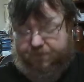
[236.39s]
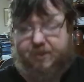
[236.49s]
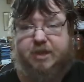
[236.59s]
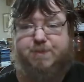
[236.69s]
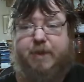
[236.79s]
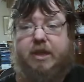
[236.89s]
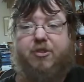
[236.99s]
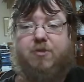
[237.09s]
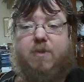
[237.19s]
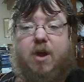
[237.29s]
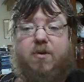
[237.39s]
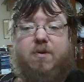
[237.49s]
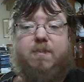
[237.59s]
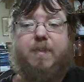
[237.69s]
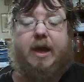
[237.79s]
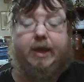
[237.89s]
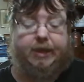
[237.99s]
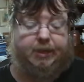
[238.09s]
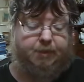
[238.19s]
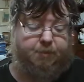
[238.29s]
that is being thrown
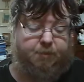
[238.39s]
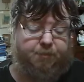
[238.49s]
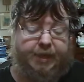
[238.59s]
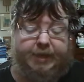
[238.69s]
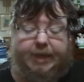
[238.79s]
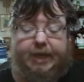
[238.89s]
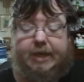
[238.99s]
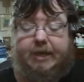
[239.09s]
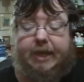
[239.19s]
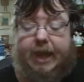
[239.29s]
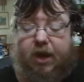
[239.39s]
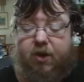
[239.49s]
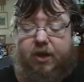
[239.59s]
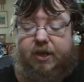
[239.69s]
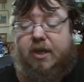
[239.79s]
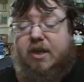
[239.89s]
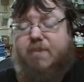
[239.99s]
by Ken and Karen,